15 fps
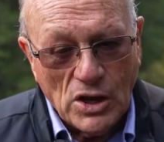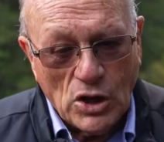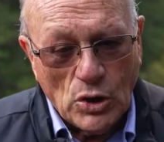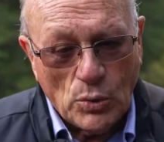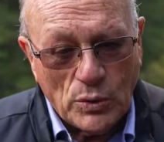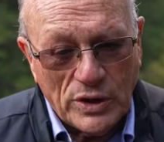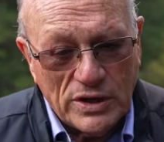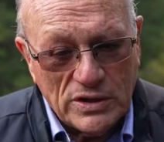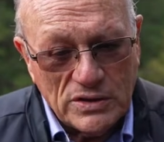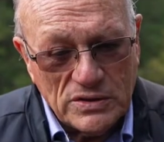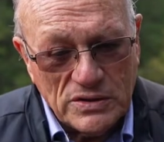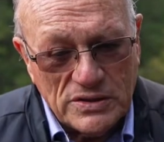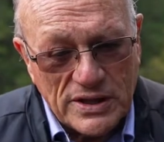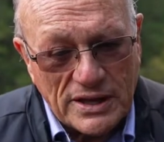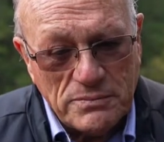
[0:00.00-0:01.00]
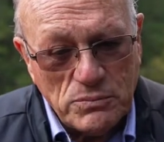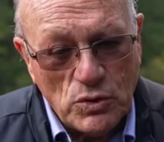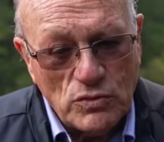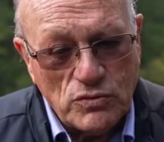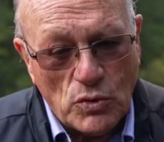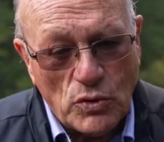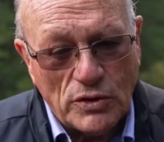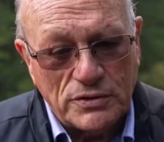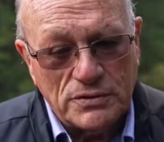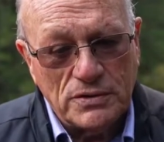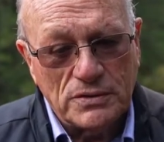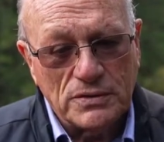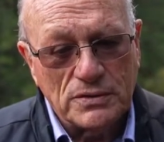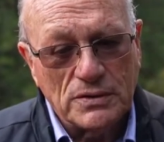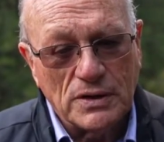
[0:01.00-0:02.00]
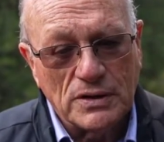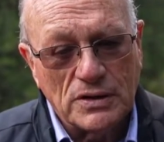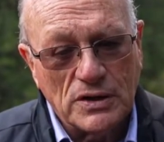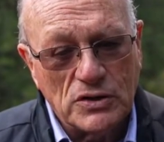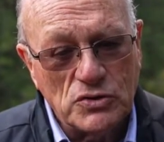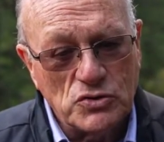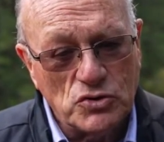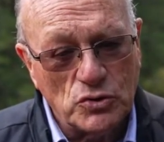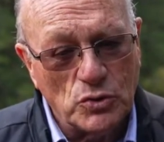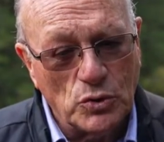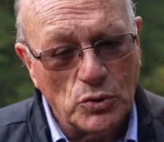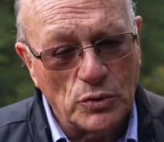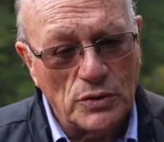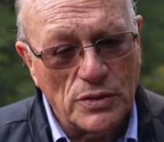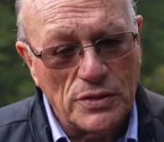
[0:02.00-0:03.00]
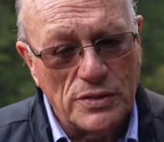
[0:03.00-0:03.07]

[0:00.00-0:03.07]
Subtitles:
We then move on to